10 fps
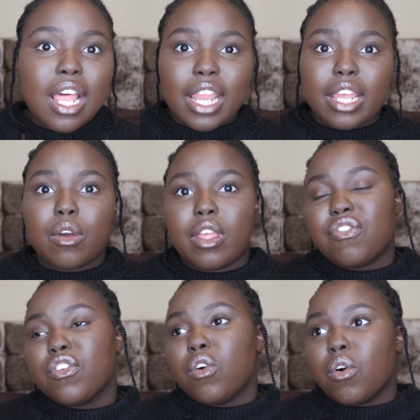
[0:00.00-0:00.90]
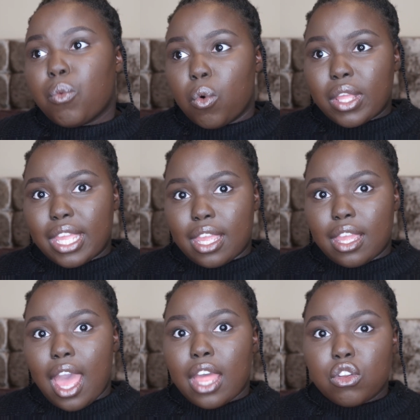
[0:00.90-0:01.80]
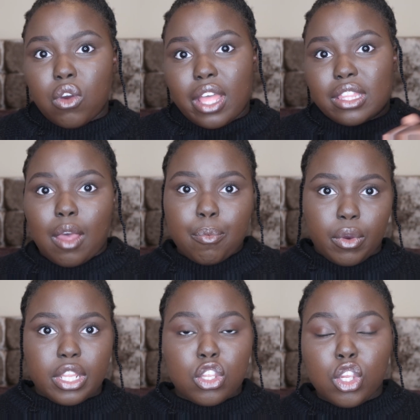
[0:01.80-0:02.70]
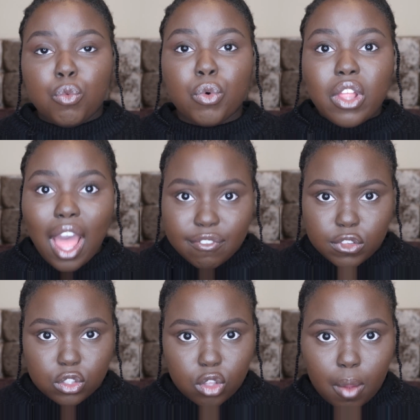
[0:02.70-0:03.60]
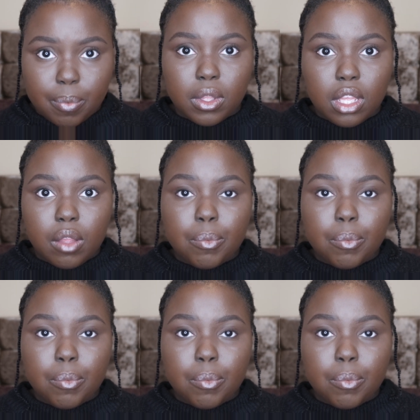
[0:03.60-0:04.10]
Like, if you're walking and you're at that point, you will have to stop